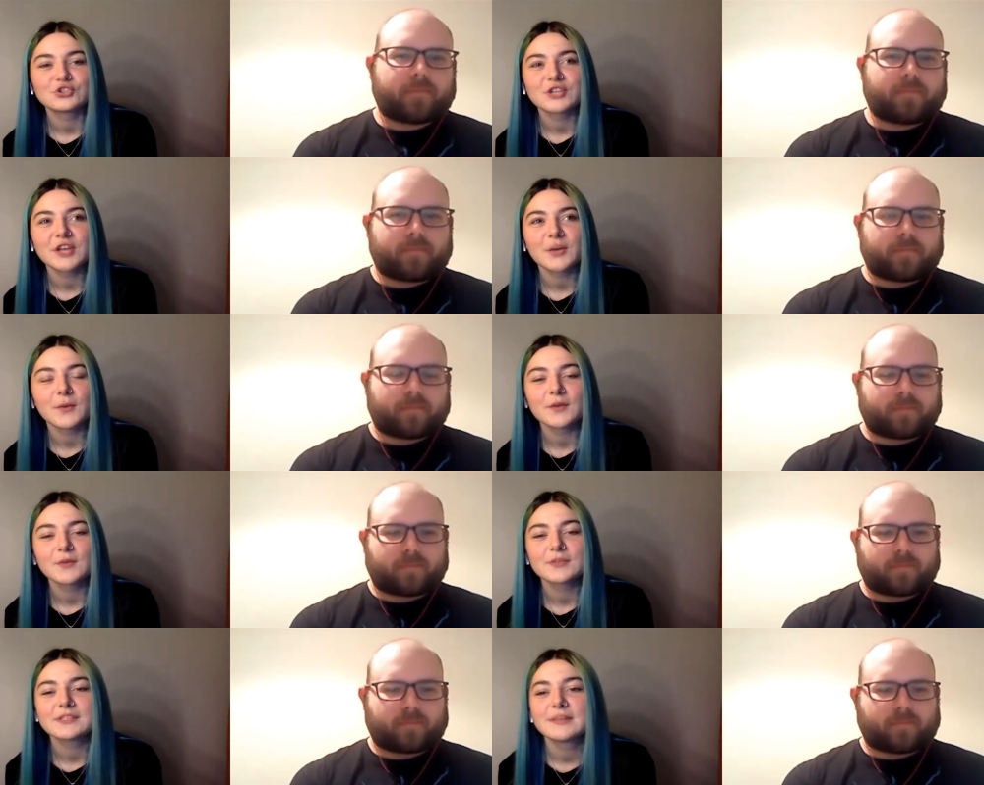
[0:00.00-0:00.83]
Speaker 1: Straight
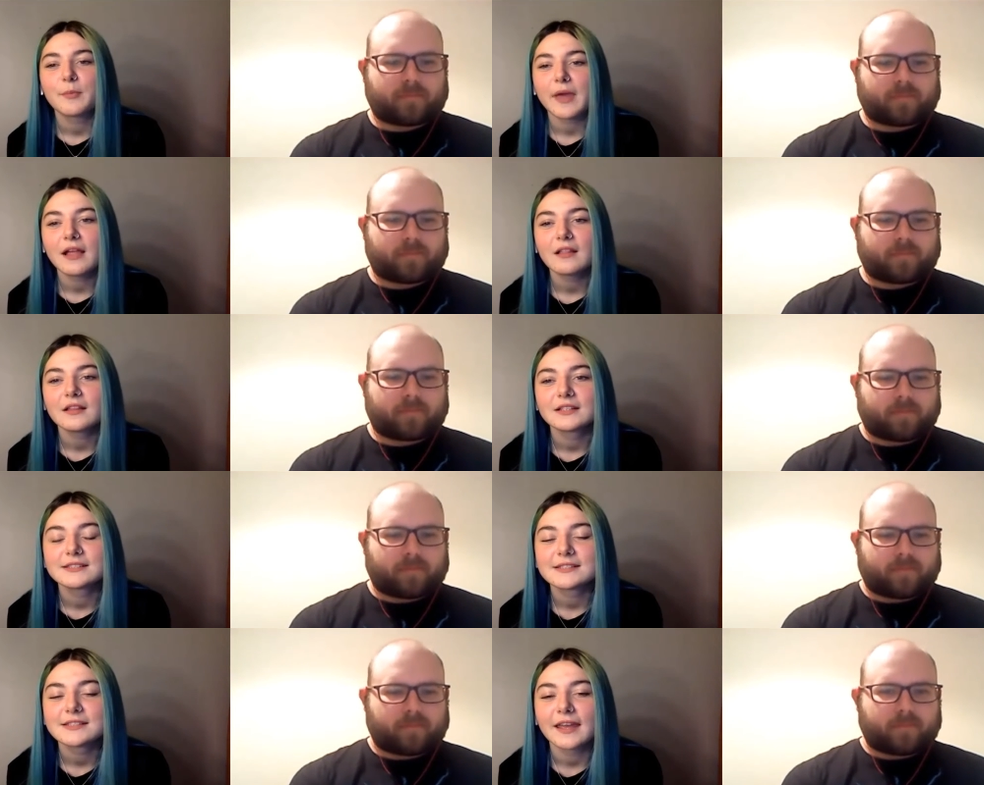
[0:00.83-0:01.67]
away was the
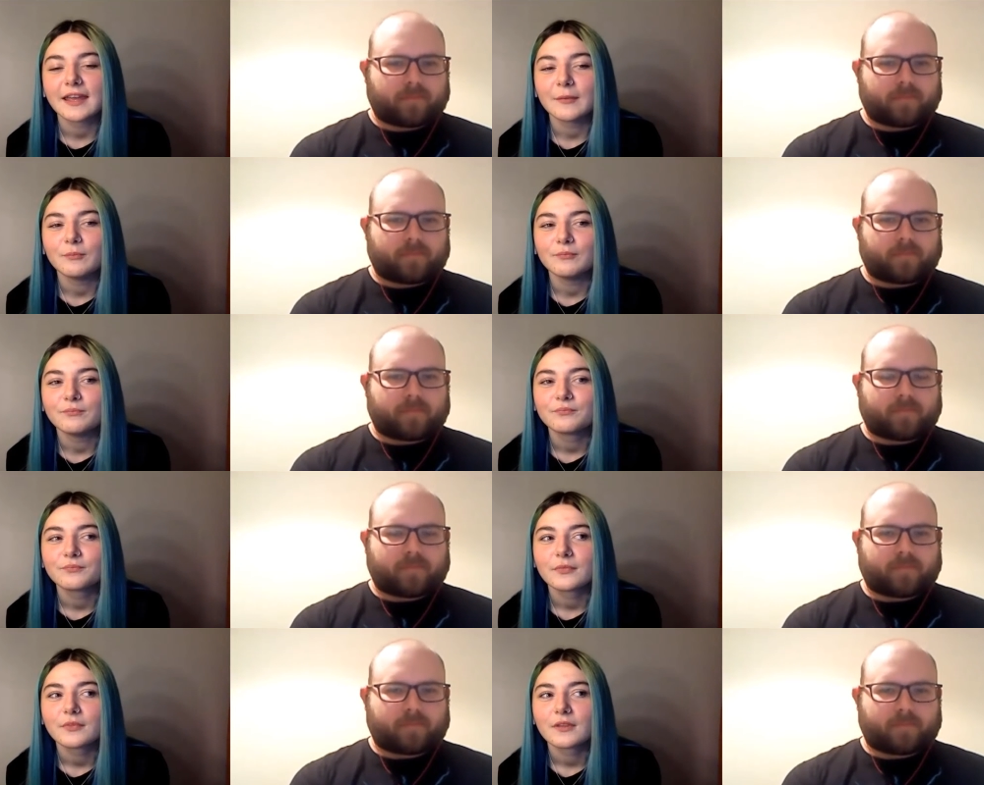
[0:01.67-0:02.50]
Bellas.
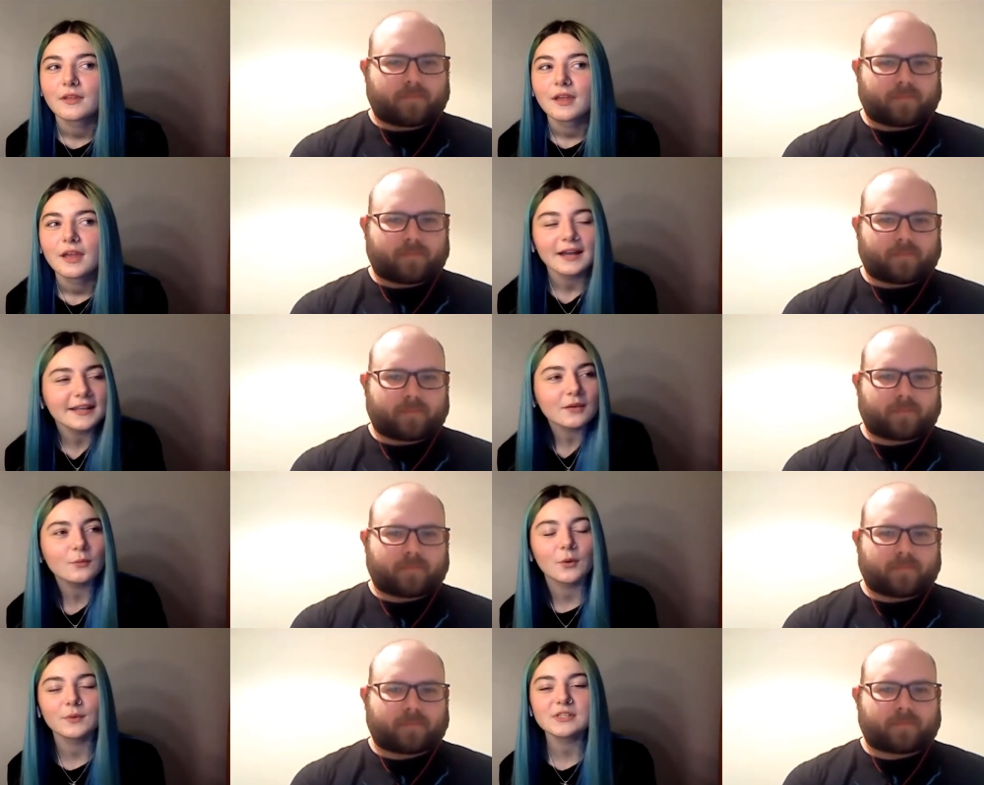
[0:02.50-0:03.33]
I
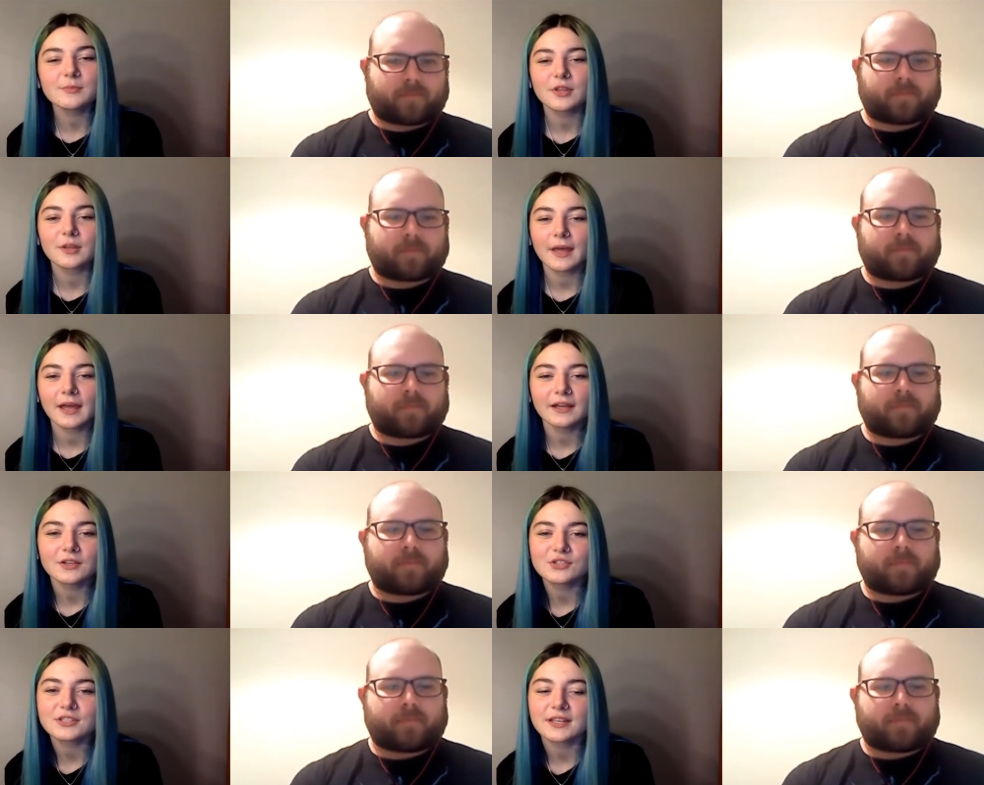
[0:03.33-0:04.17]
reckon what was about them, I
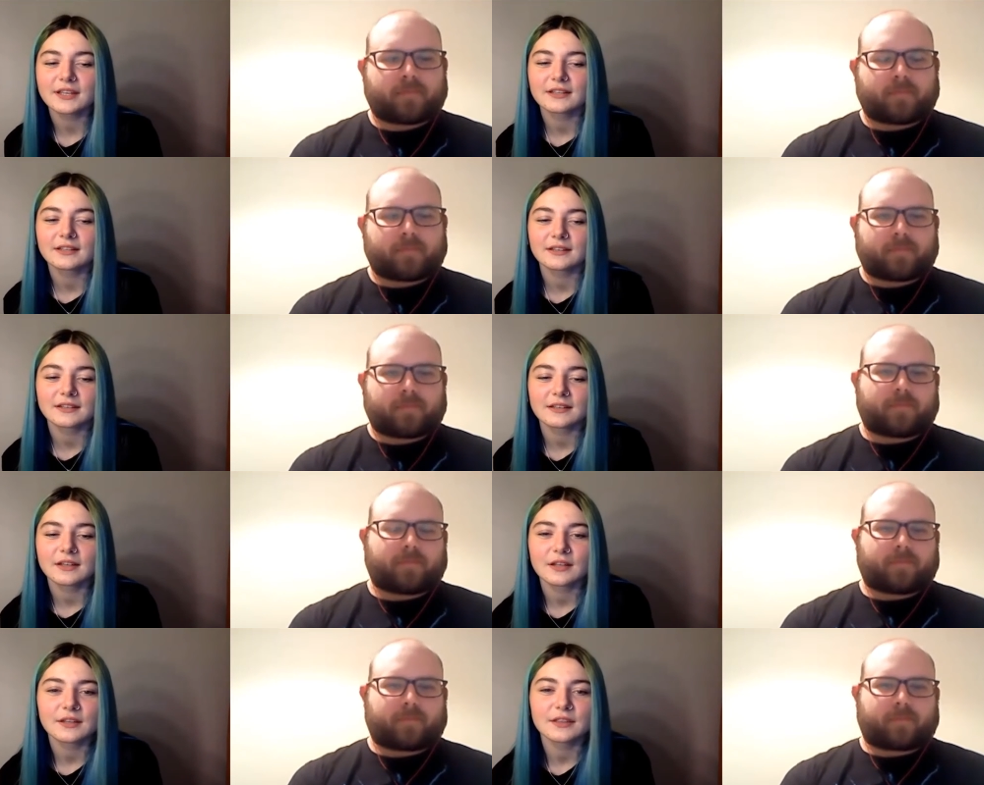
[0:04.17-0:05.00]
think I just liked
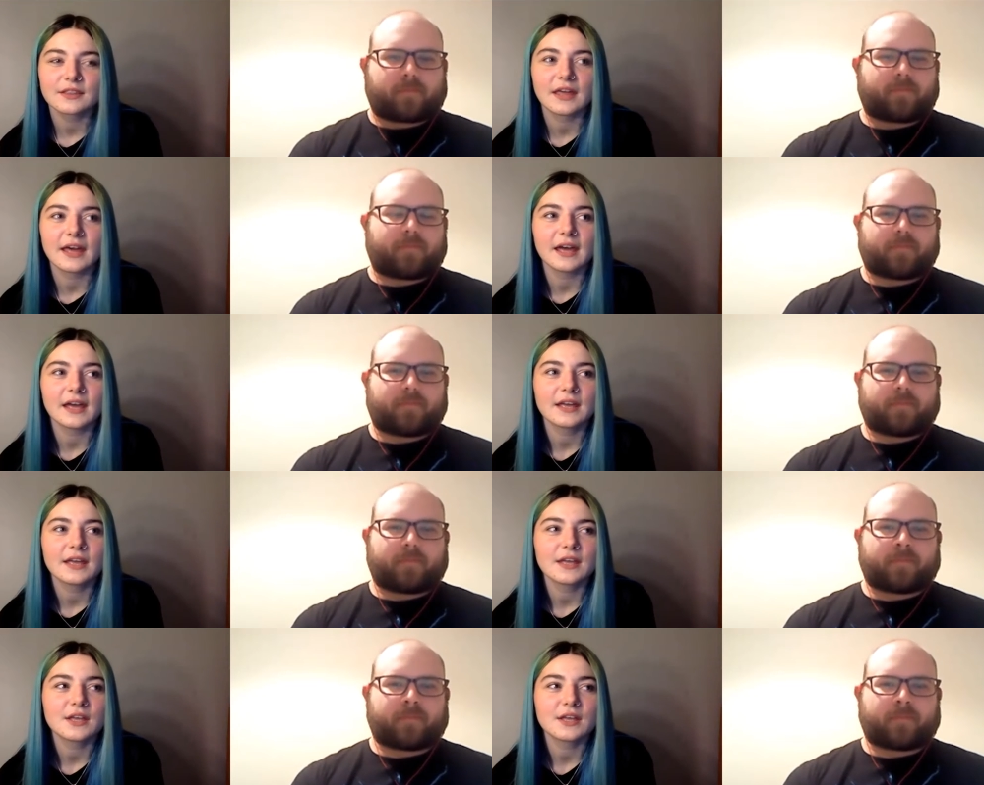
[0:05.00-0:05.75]
that